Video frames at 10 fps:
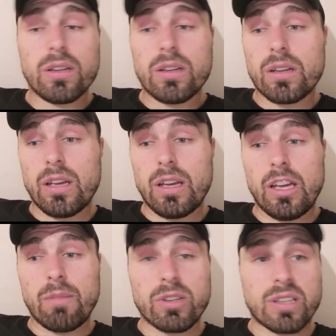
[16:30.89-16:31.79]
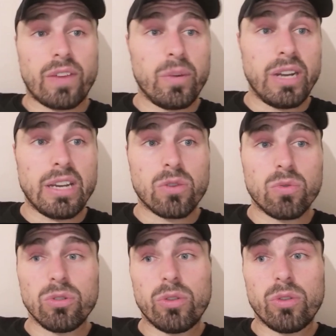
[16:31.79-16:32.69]
because I think we need
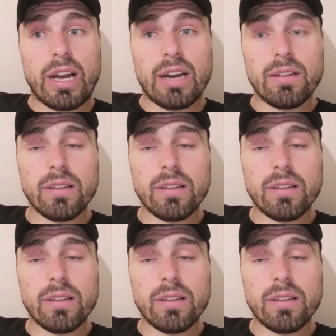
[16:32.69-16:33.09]
Dougal now.